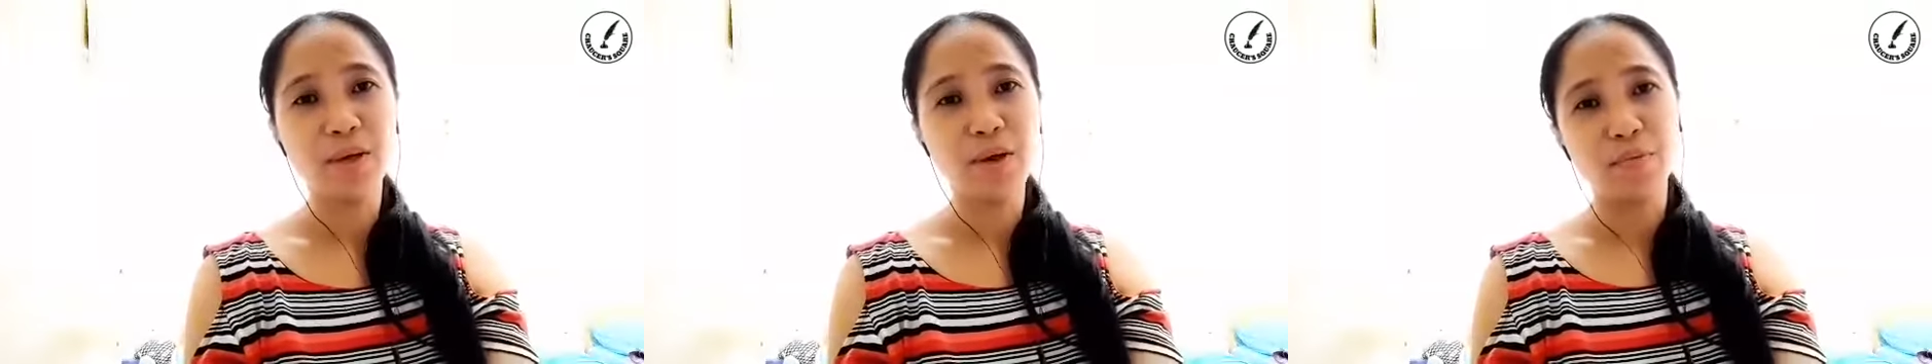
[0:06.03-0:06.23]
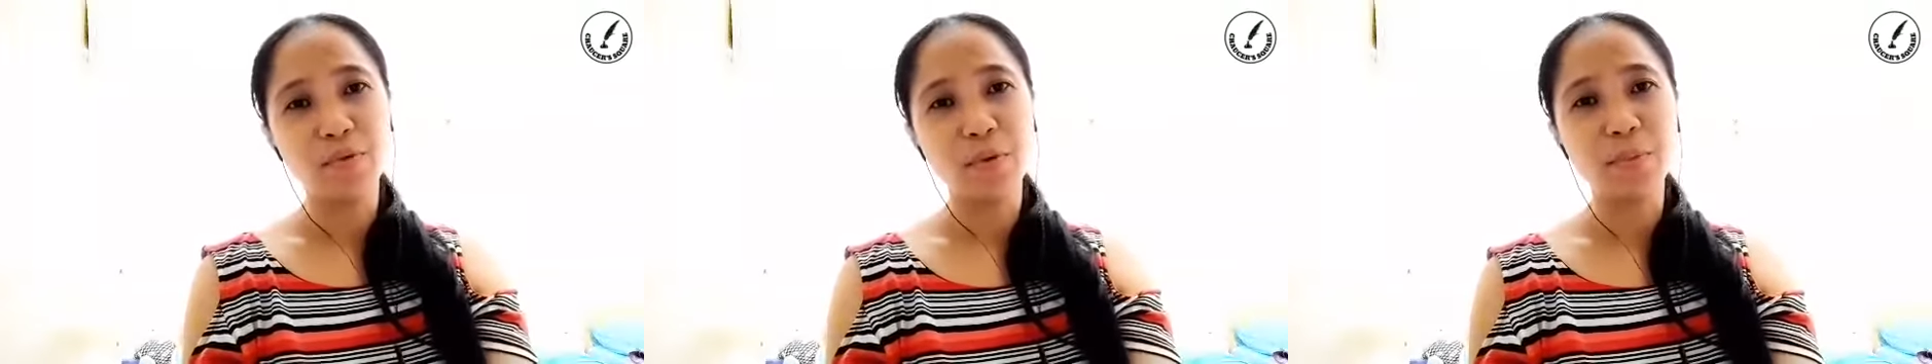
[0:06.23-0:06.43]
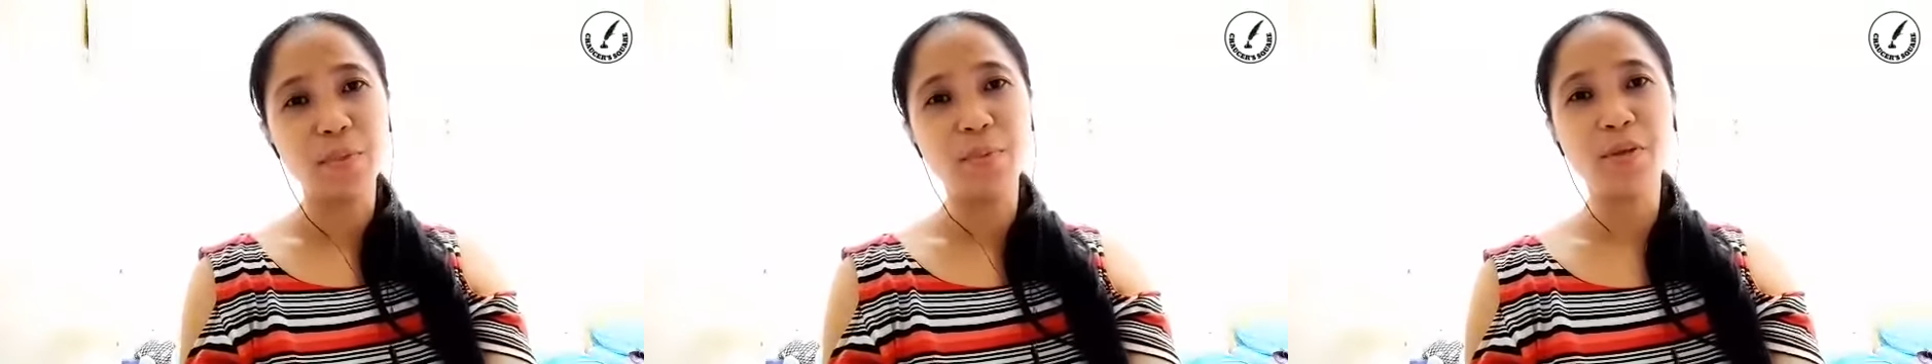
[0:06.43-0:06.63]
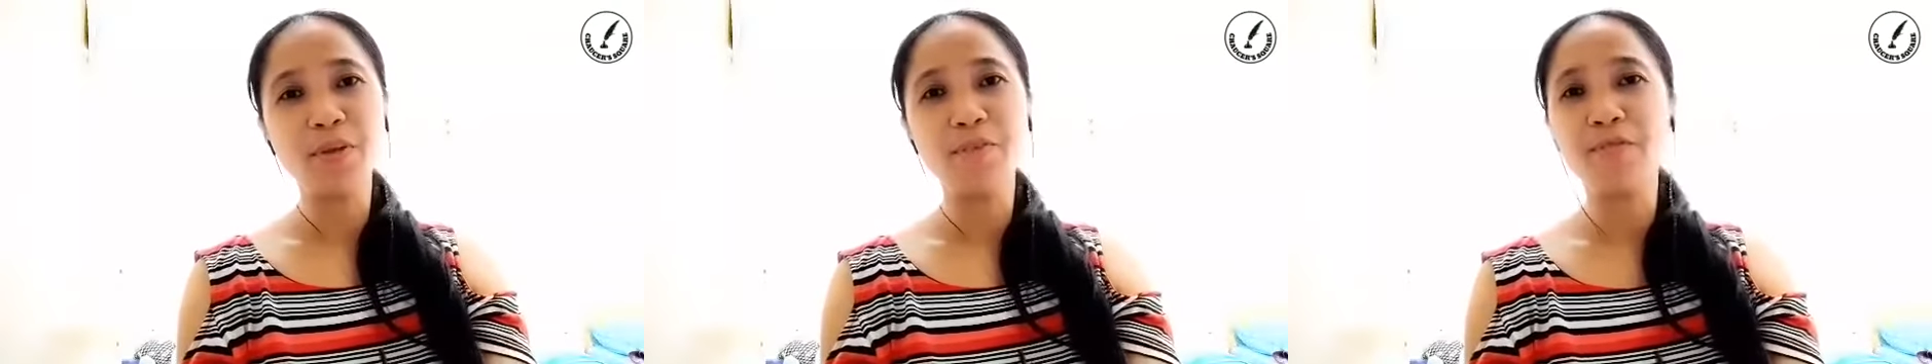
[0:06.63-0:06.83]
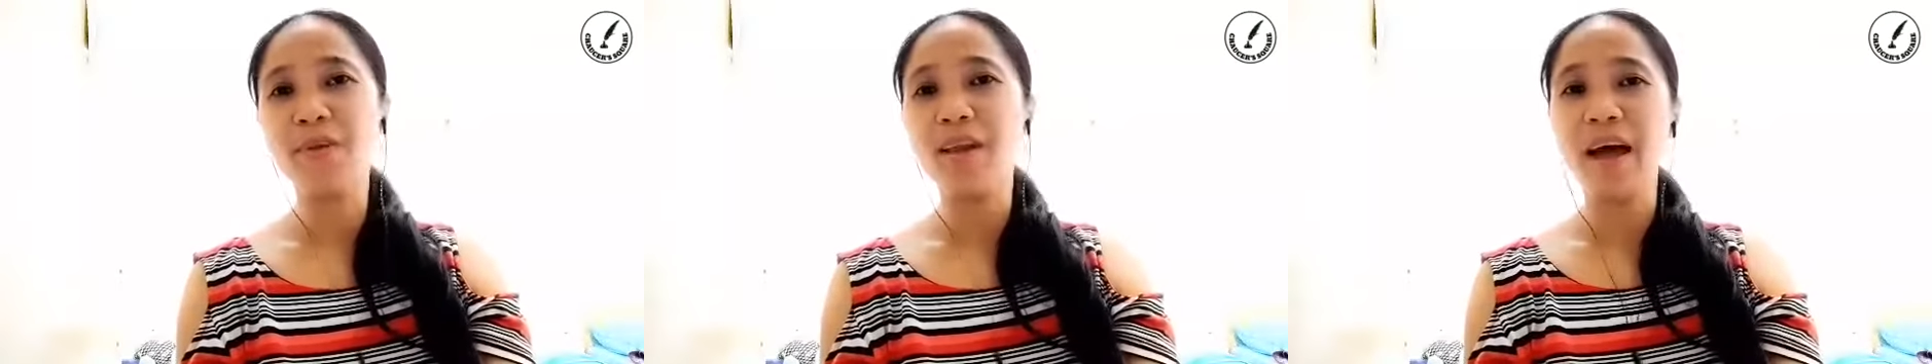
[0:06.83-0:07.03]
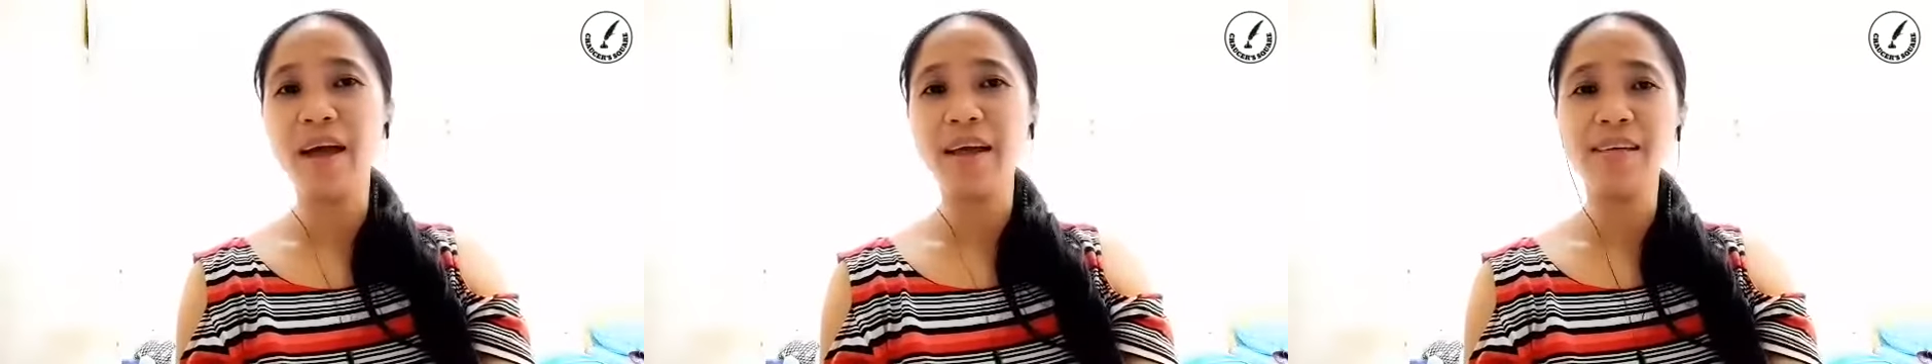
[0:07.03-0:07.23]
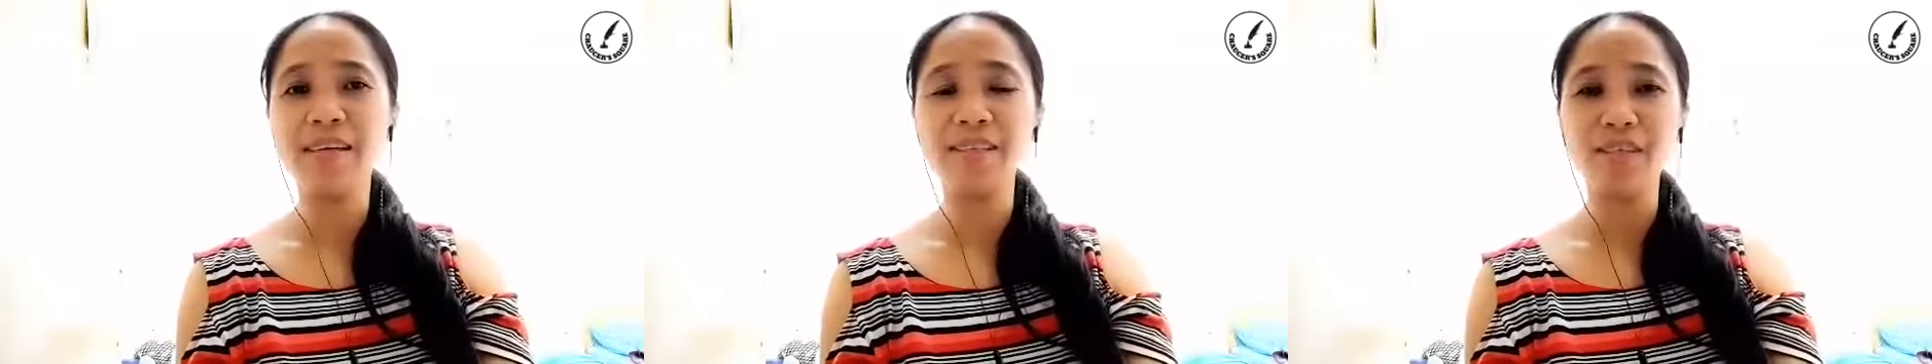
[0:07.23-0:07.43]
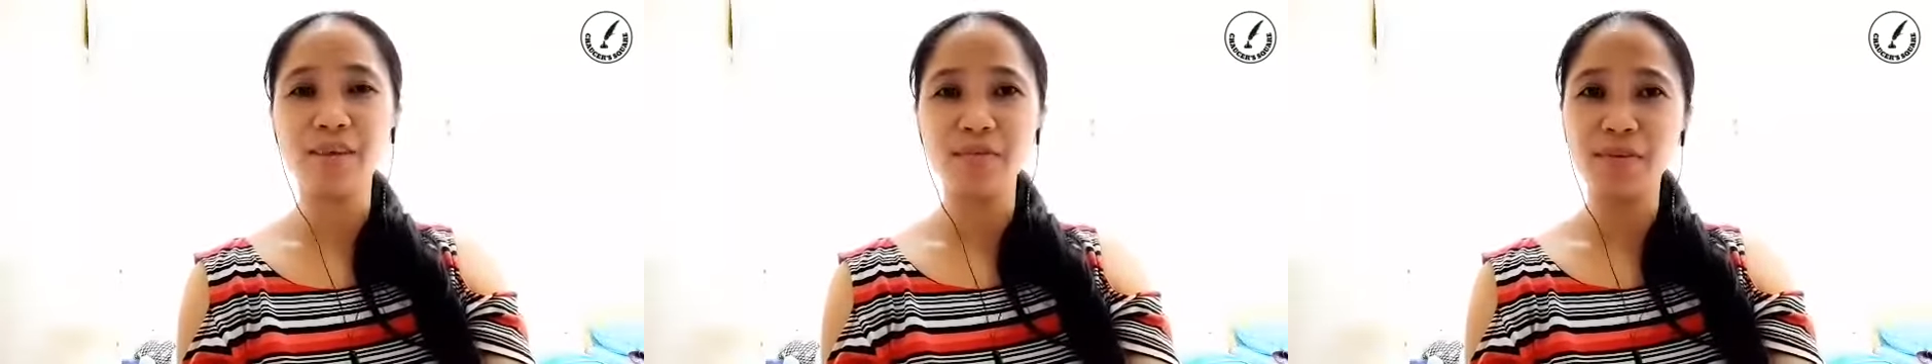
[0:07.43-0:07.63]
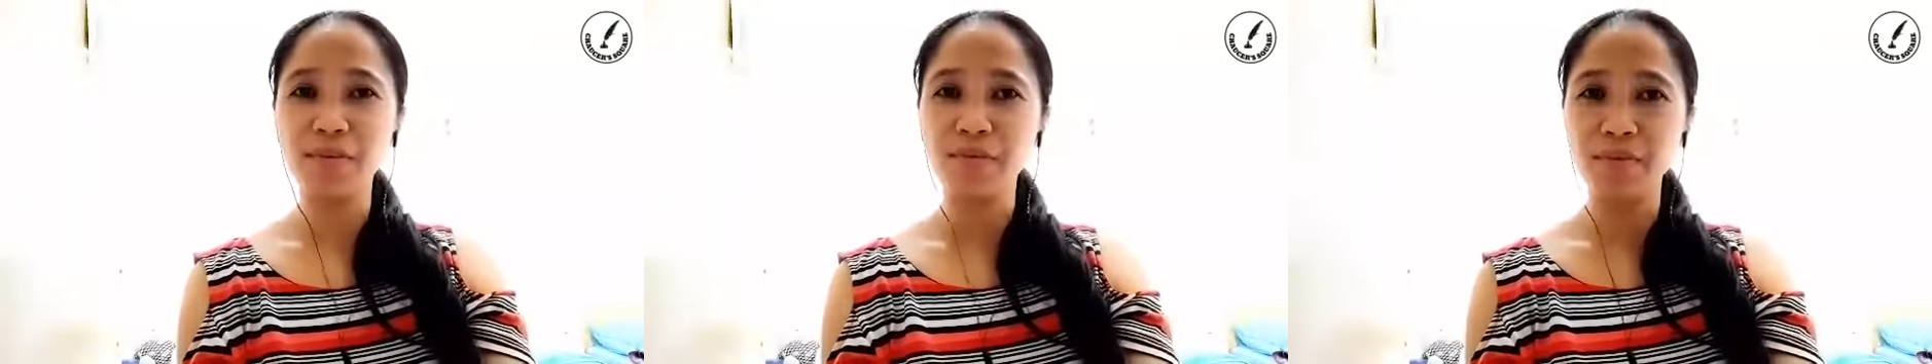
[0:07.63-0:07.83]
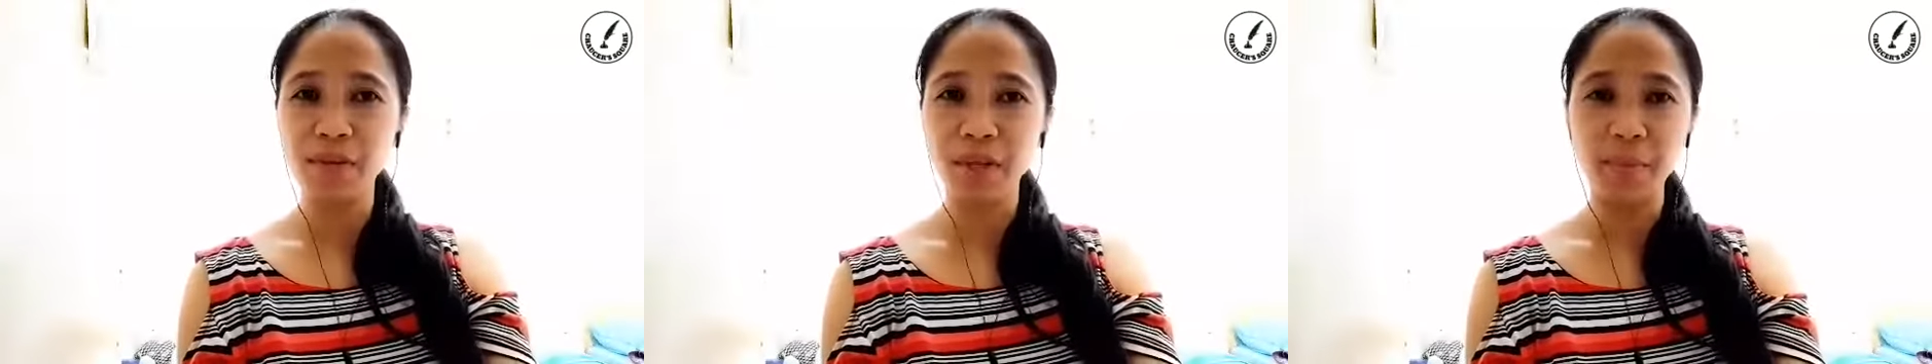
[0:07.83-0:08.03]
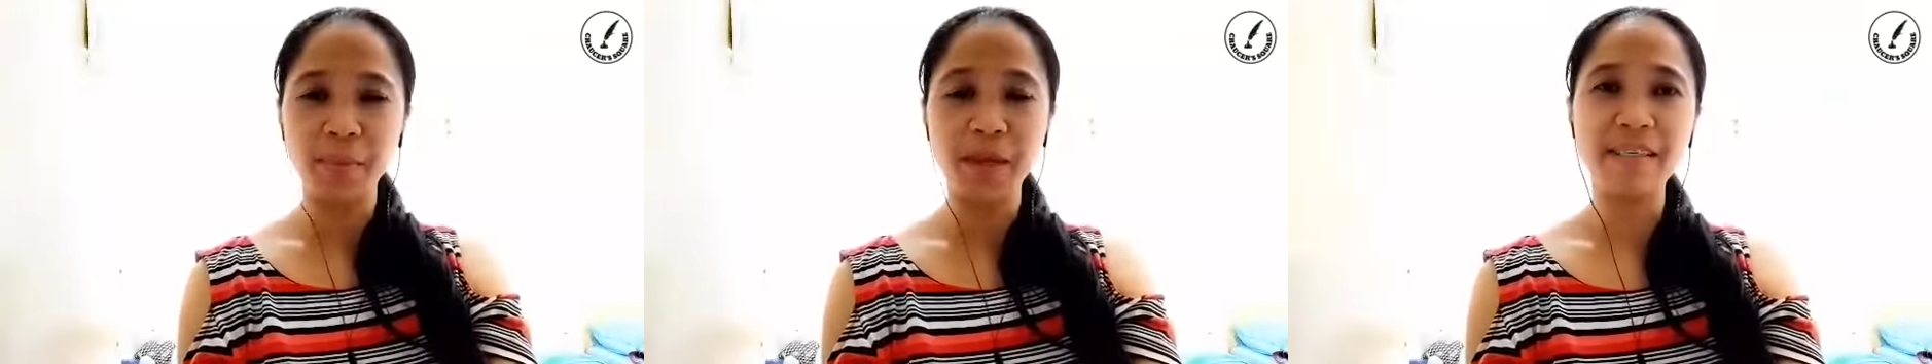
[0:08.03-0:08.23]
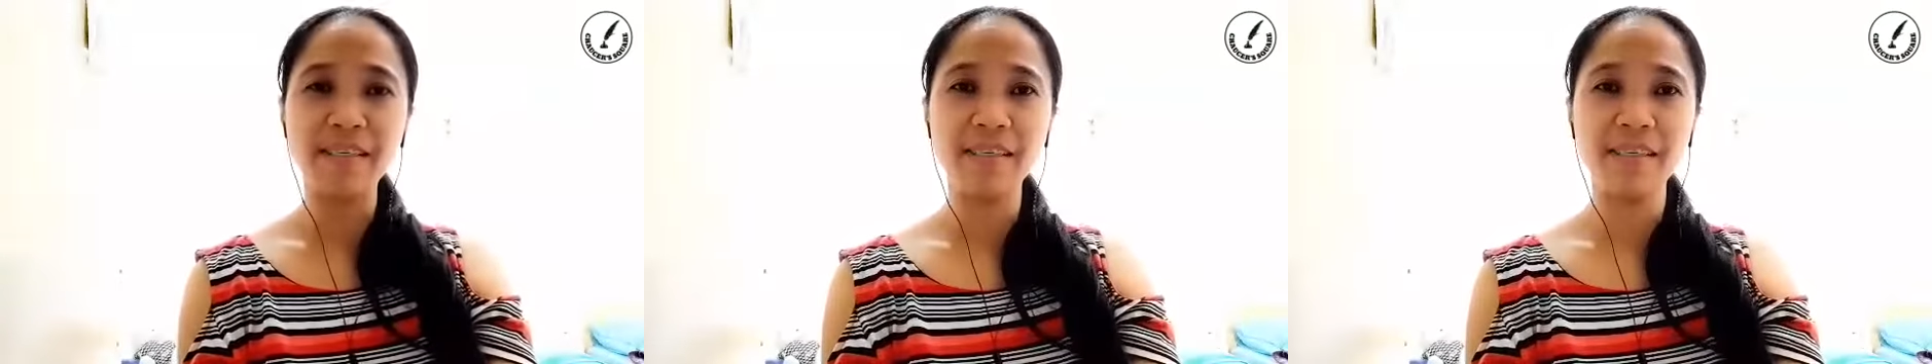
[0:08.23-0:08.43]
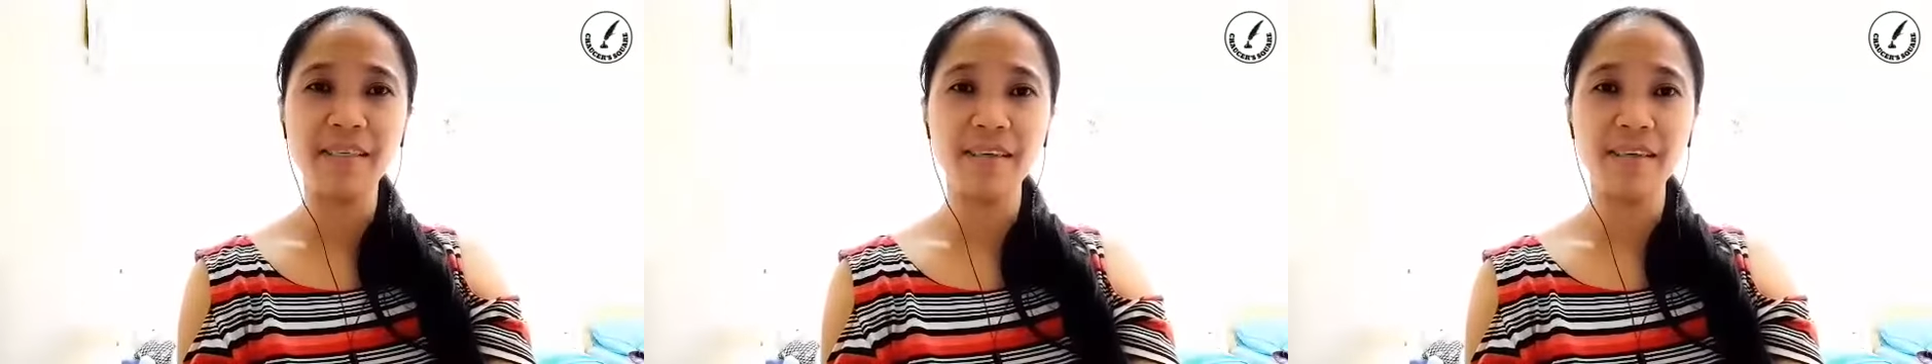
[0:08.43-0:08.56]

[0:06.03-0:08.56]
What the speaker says: from the beautiful islands of the Philippines